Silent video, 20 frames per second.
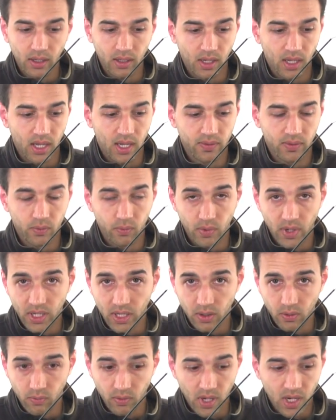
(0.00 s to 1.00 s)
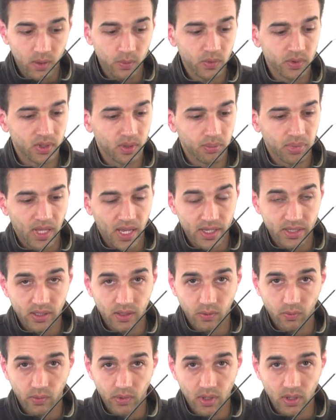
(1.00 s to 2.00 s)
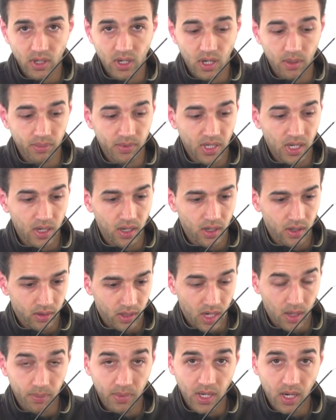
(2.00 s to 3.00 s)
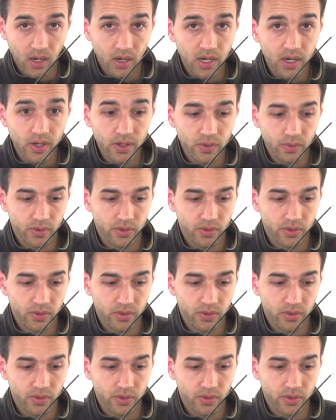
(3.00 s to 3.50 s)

I had the Ready to Run with the plastic rear hub carriers,